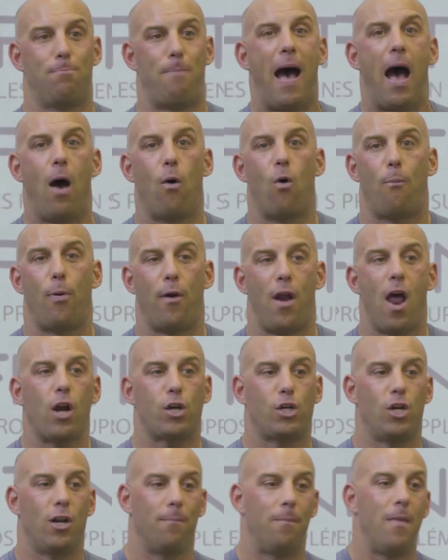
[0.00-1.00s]
power
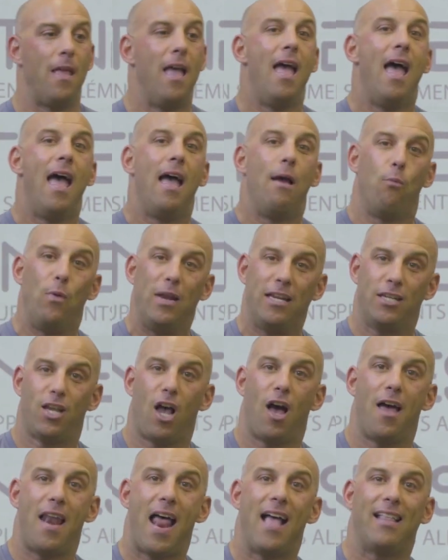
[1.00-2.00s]
production, we
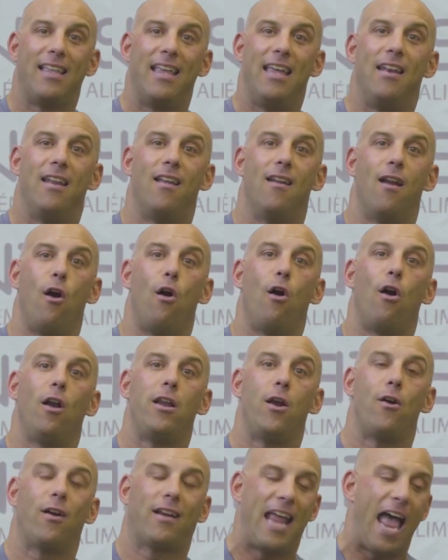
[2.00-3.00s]
saw that in the
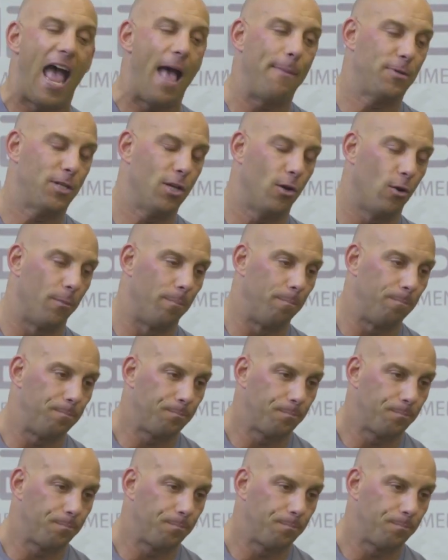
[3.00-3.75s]
earlier capsule.